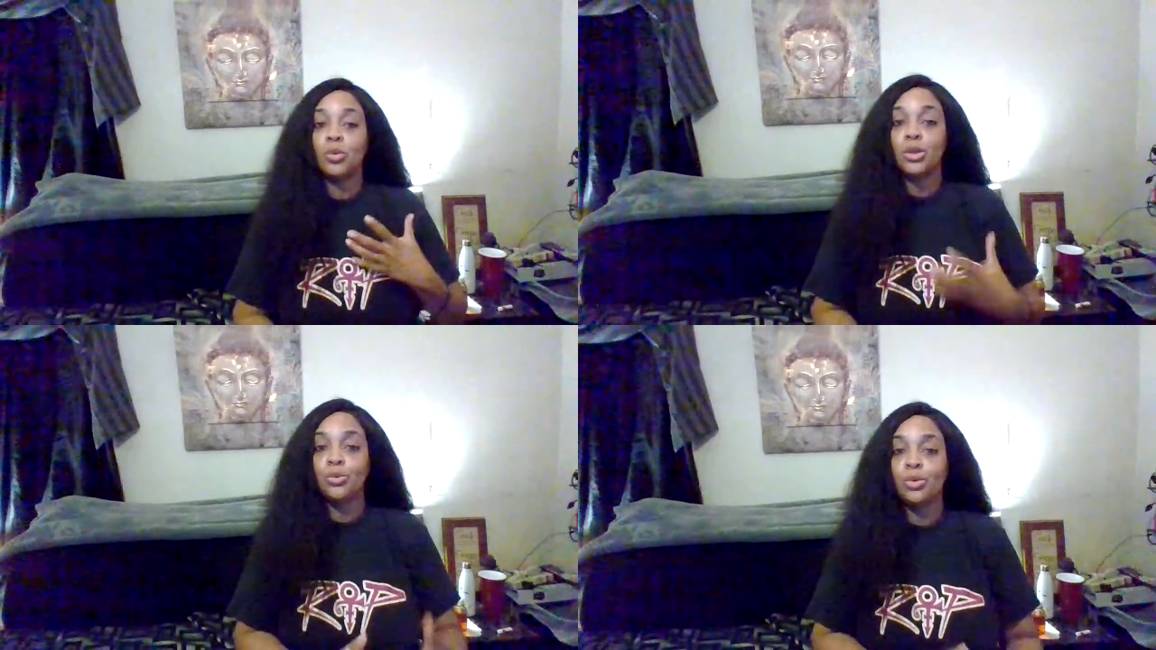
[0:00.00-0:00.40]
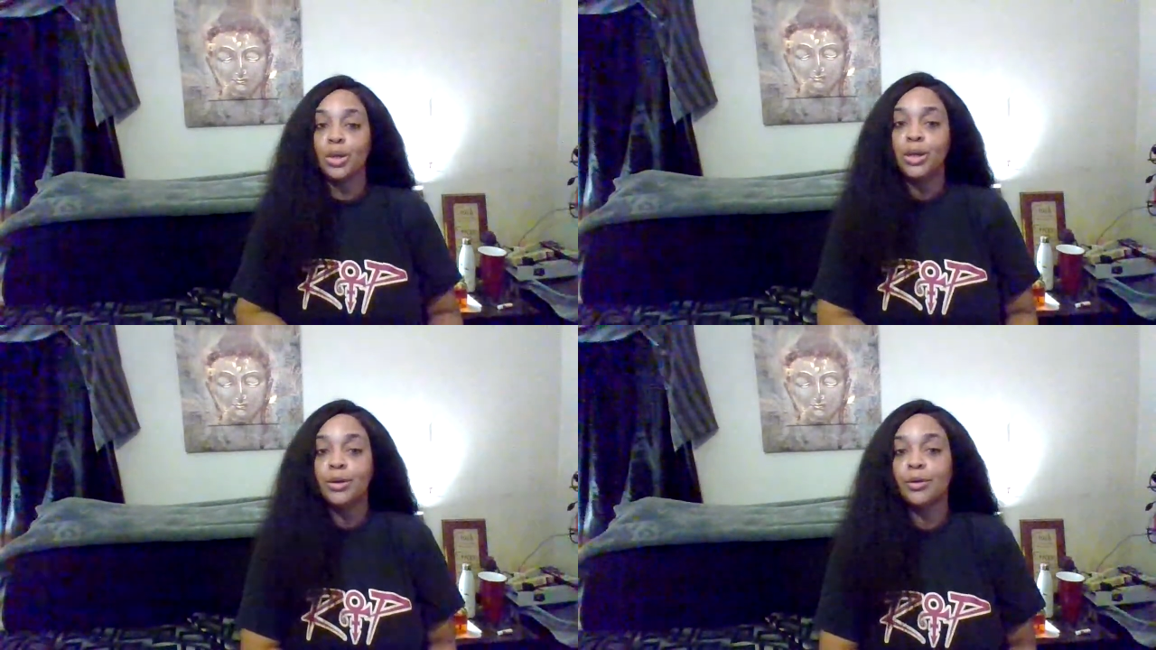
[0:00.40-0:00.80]
Speaker 1: when you were
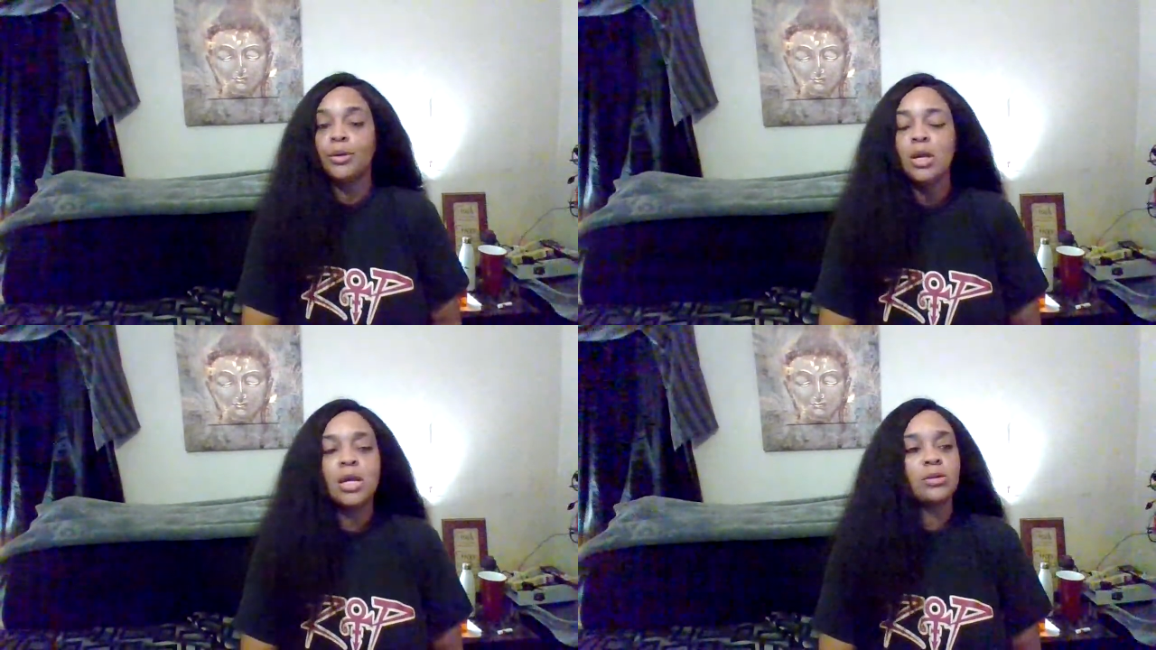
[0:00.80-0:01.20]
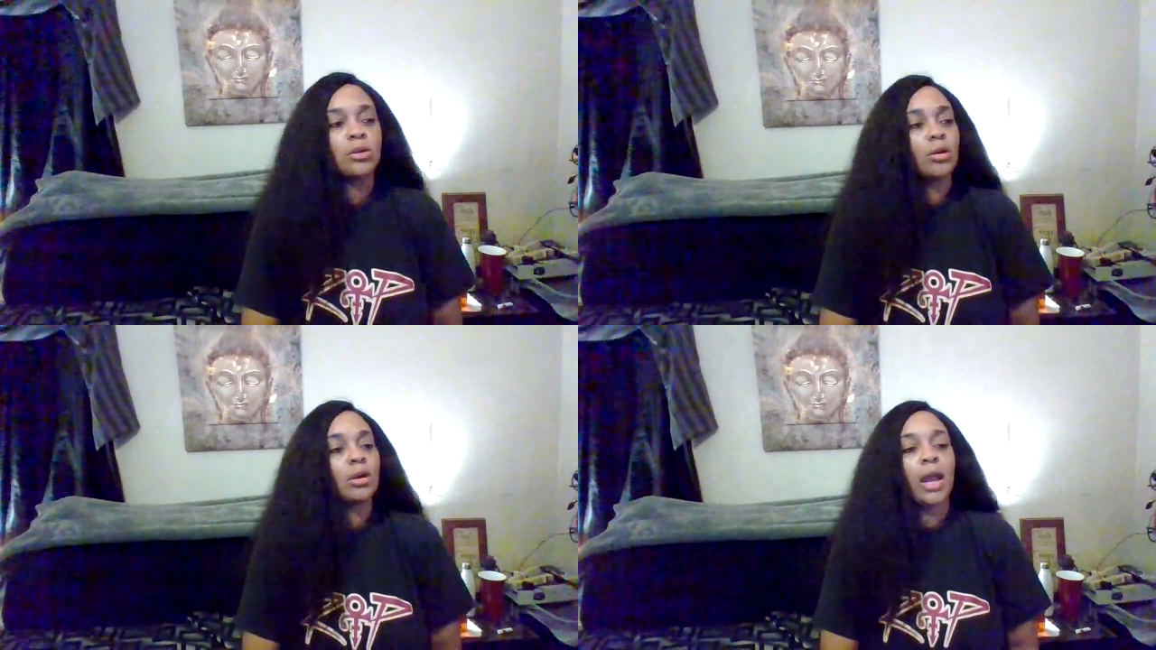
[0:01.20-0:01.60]
here. You know,
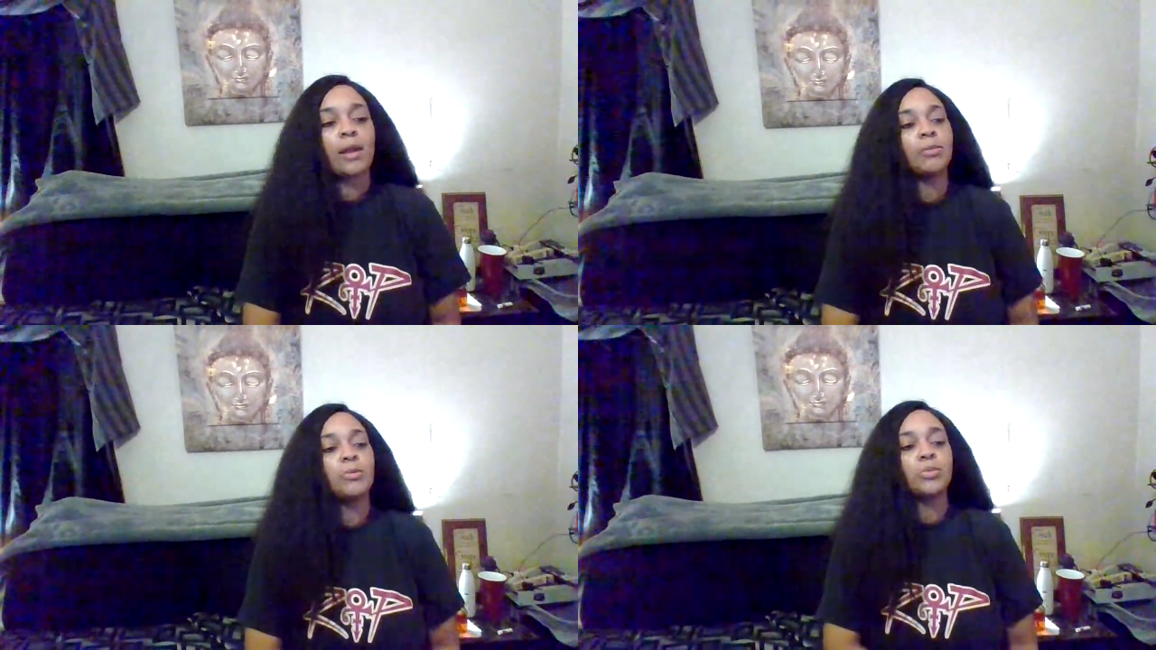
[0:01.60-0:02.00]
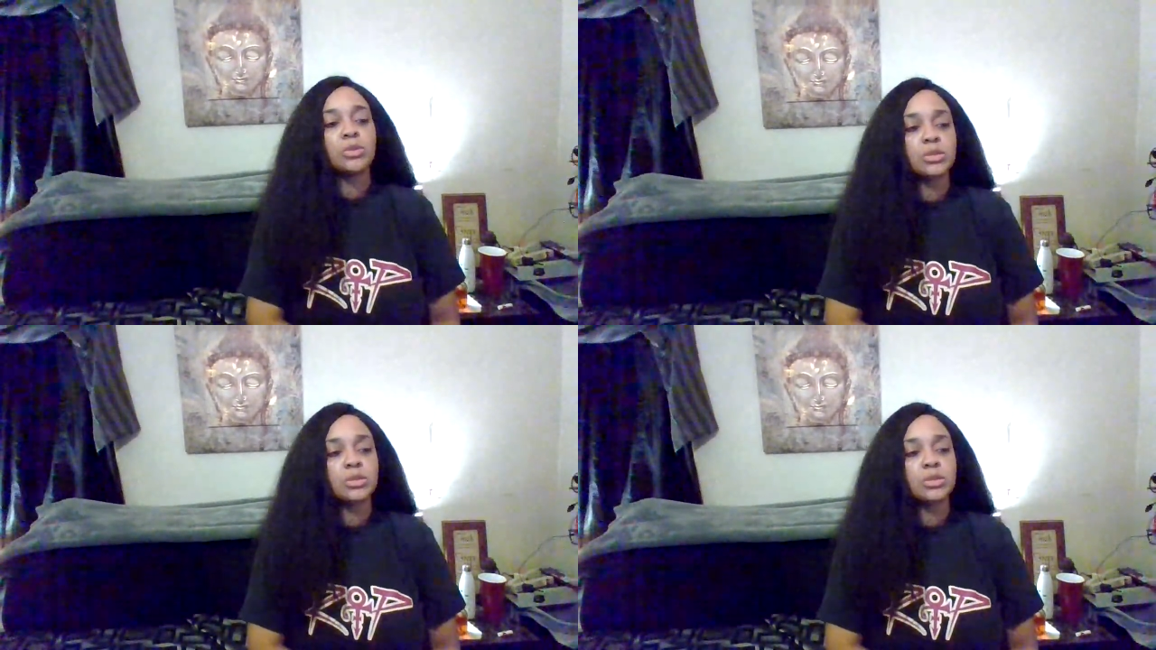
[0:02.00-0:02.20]
a lot of people would